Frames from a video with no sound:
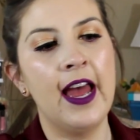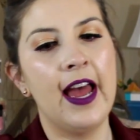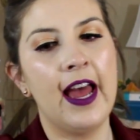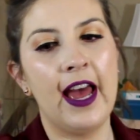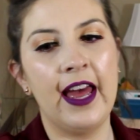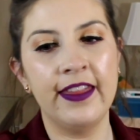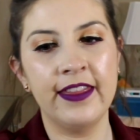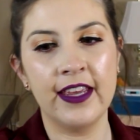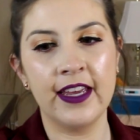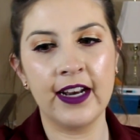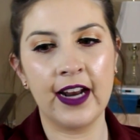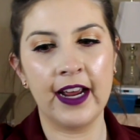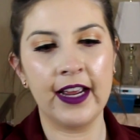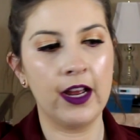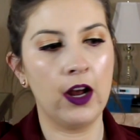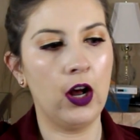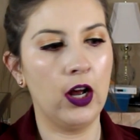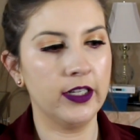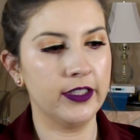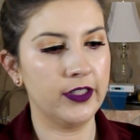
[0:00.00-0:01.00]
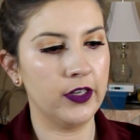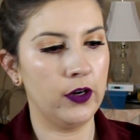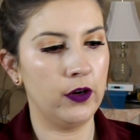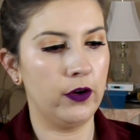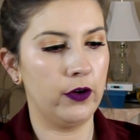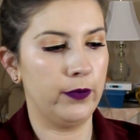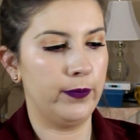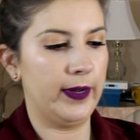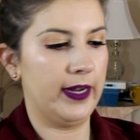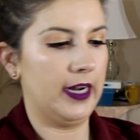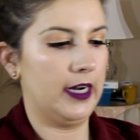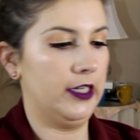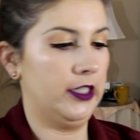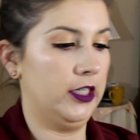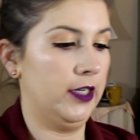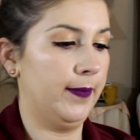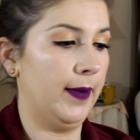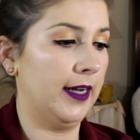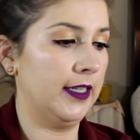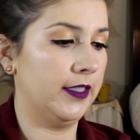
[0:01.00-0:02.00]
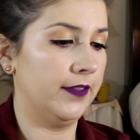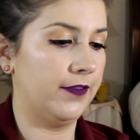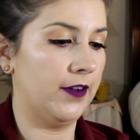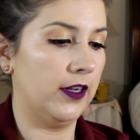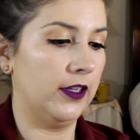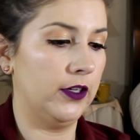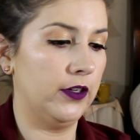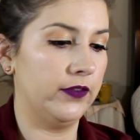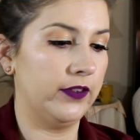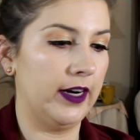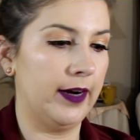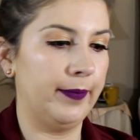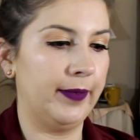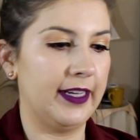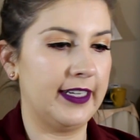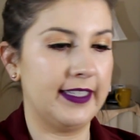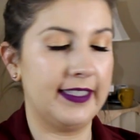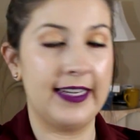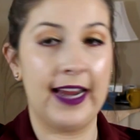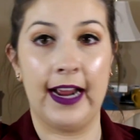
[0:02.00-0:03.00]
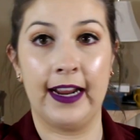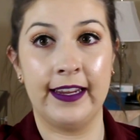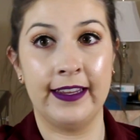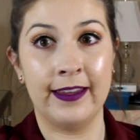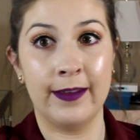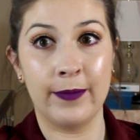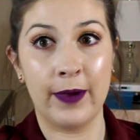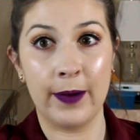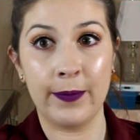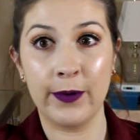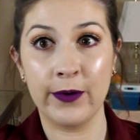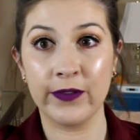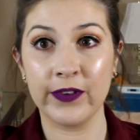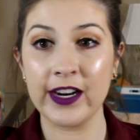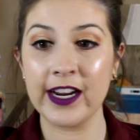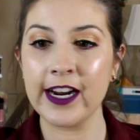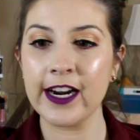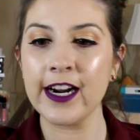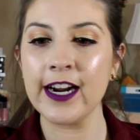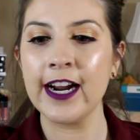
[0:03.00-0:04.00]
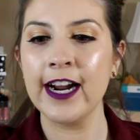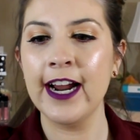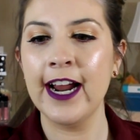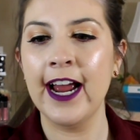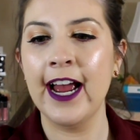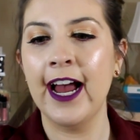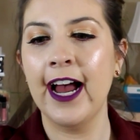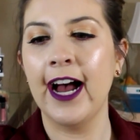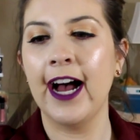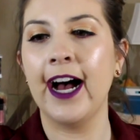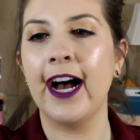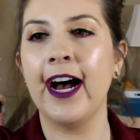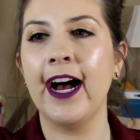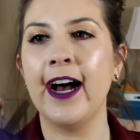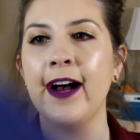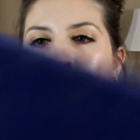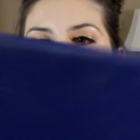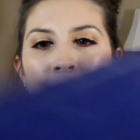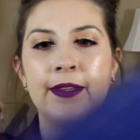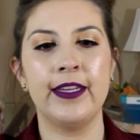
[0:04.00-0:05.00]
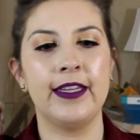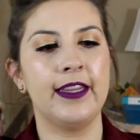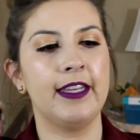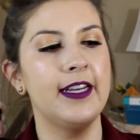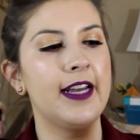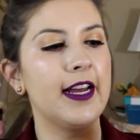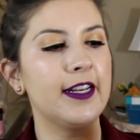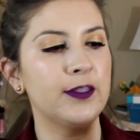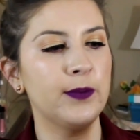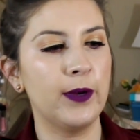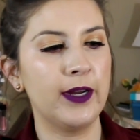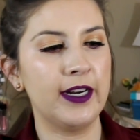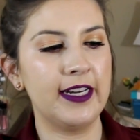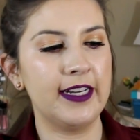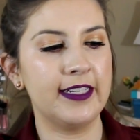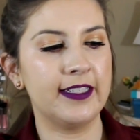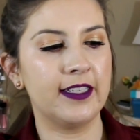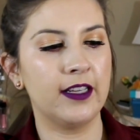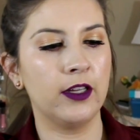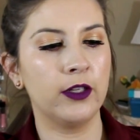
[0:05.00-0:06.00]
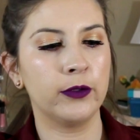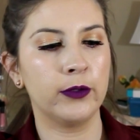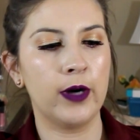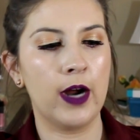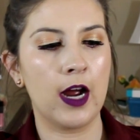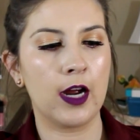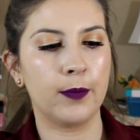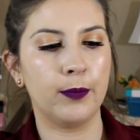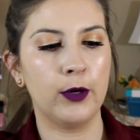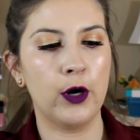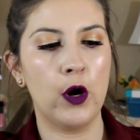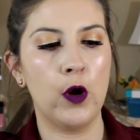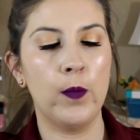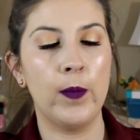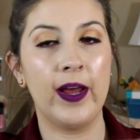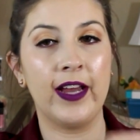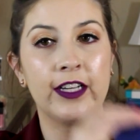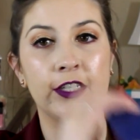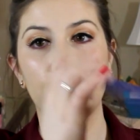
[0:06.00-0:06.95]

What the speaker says: And then I also, oh my gosh, they're about to fall over. I'm like stacking them up over here. The next one is the Lorac Pro Mega